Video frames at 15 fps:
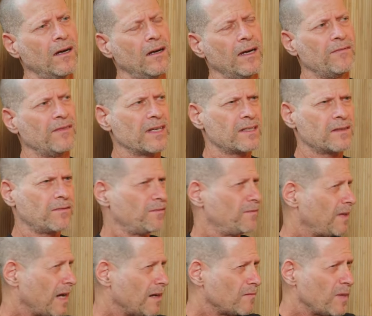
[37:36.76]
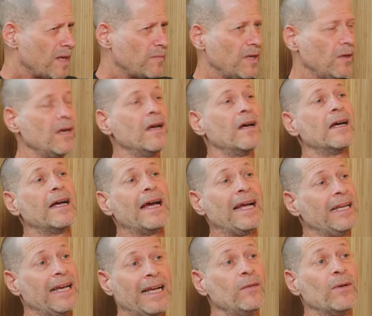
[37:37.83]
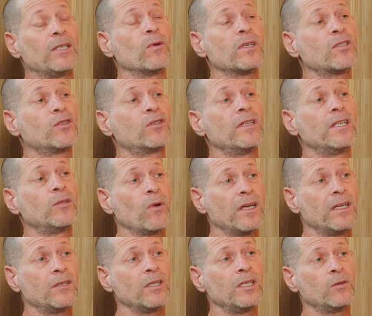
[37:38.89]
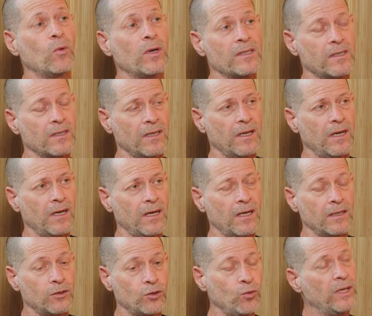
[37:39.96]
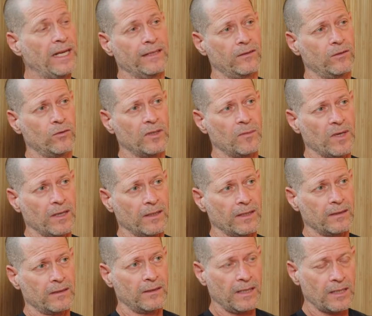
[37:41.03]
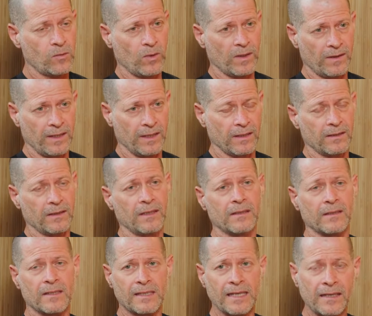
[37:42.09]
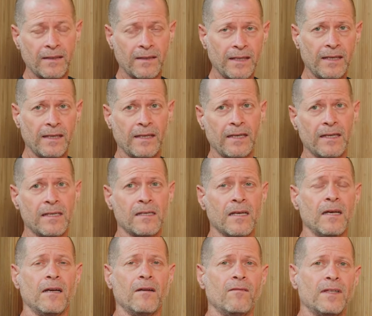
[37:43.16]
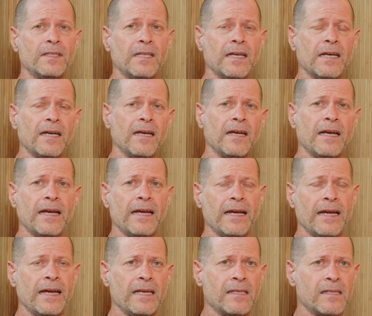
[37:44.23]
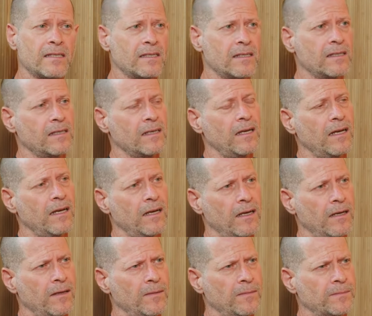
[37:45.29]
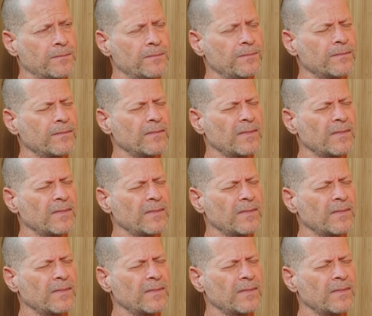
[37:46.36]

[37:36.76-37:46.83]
Uh, FX5 maybe. A- anyway, FS5, it was, it, it, it was uh, too late to the market. That's one thing. And the second thing is that the S um,